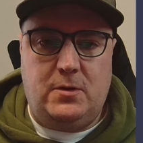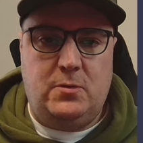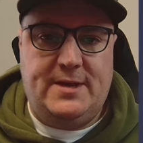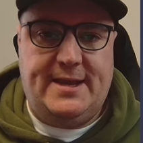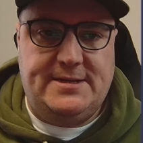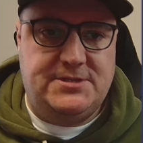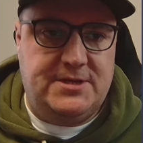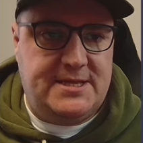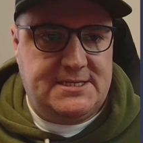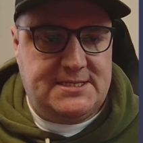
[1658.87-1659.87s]
Okay guys,
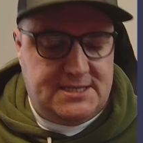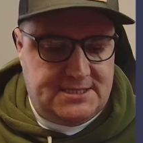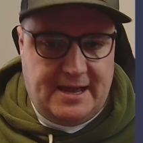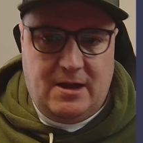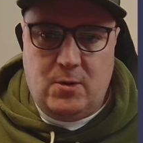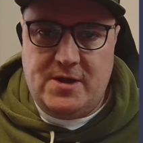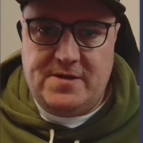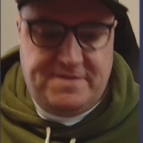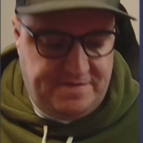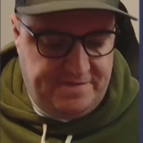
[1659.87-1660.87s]
so this is
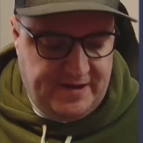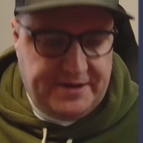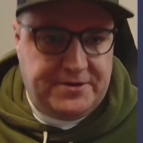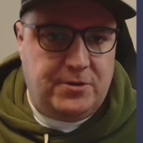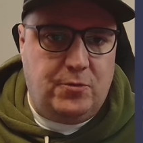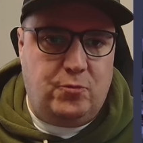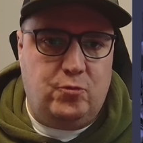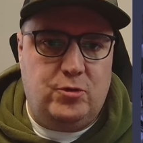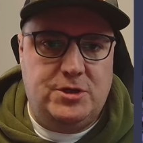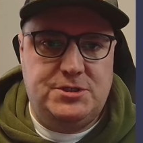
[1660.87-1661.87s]
our final
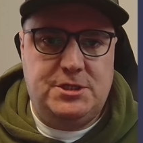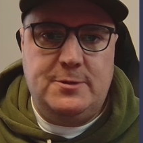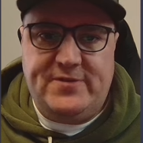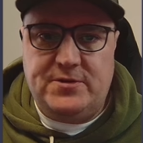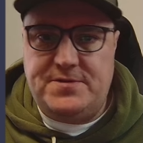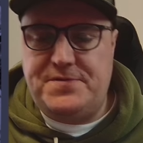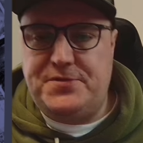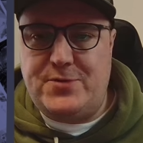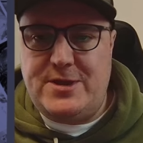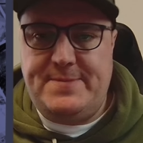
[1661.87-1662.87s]
roster. We've got the
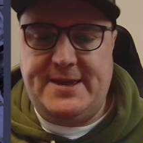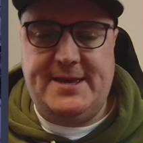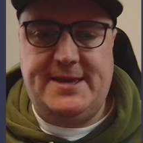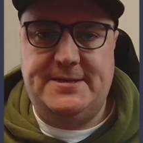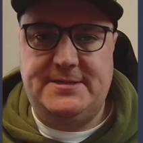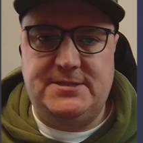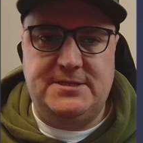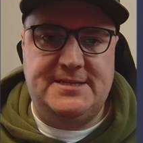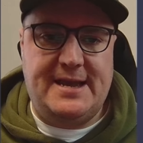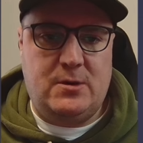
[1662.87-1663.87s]
3 big hitters
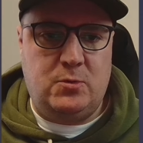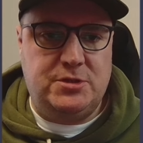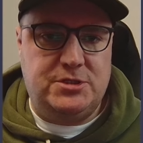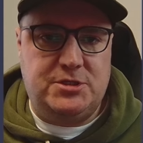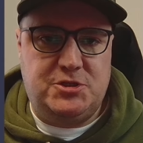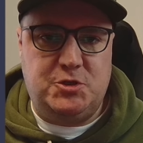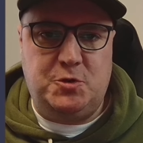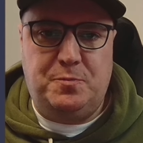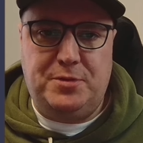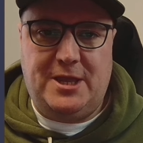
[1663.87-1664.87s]
that Zac wanted
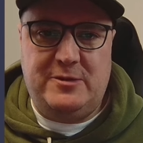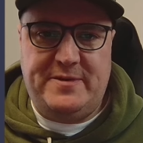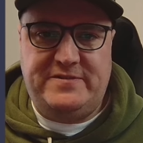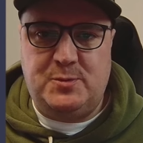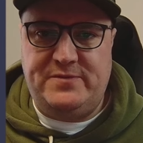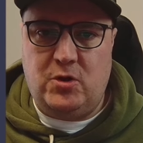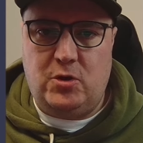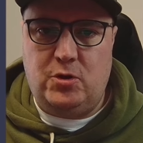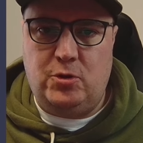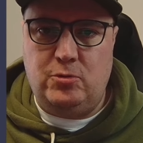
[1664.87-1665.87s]
to play with. So we've
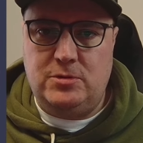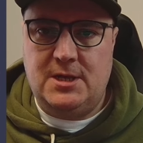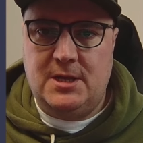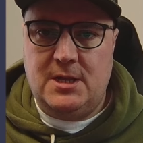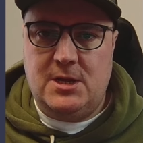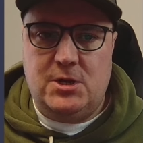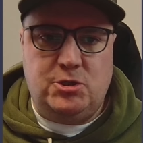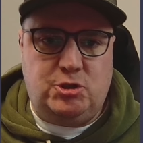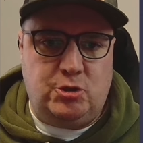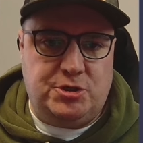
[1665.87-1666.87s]
got Hulk,
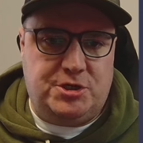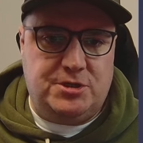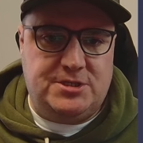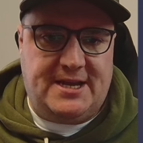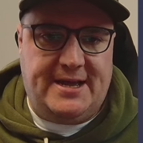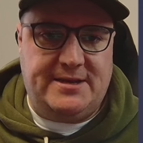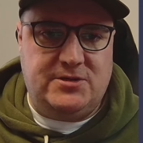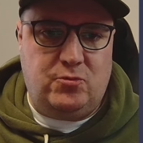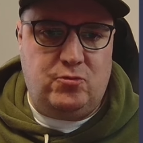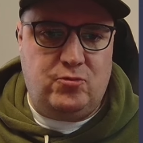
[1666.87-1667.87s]
Juggernaut
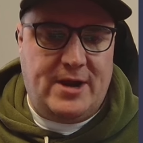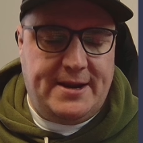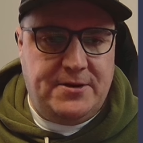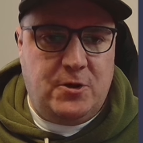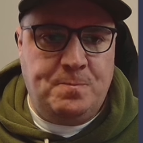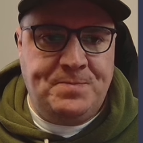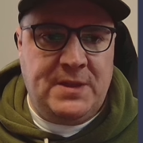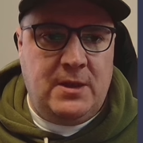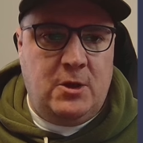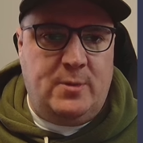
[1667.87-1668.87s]
and Rhino.
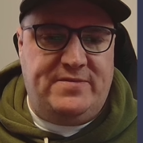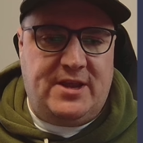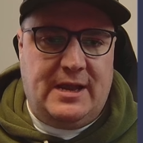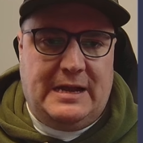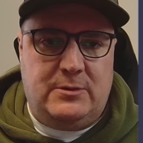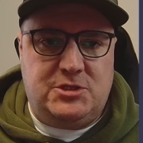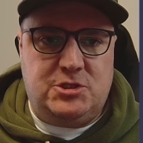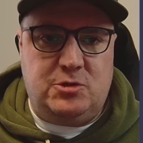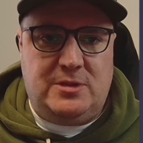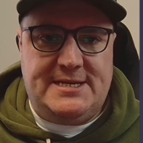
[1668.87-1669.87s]
We've then got our
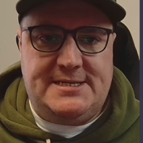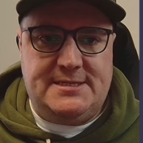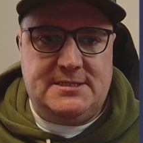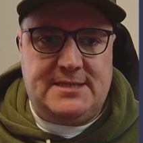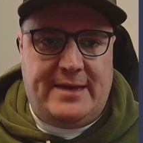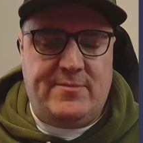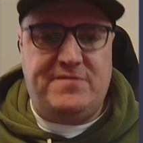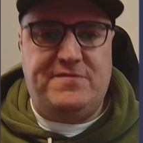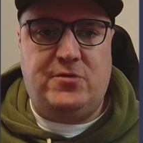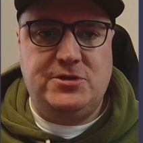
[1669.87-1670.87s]
2 leaders,
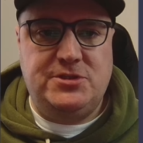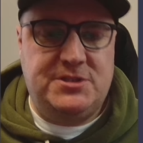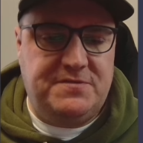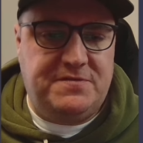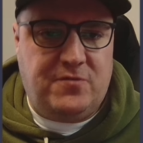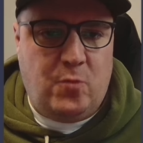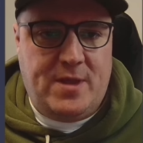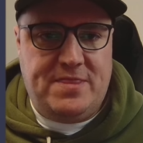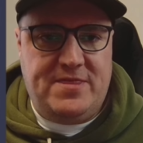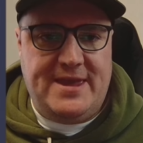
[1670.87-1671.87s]
Emma Frost
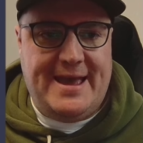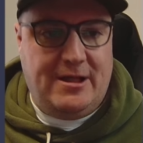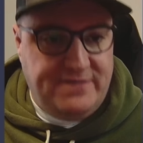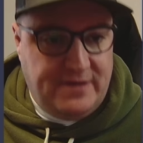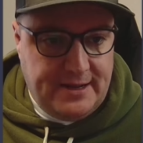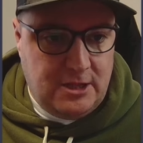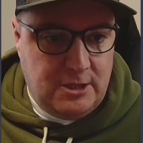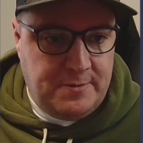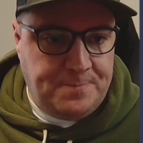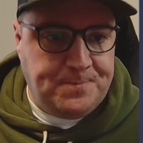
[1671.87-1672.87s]
with the Hellfire
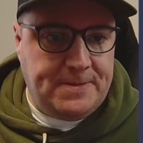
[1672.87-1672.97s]
Club,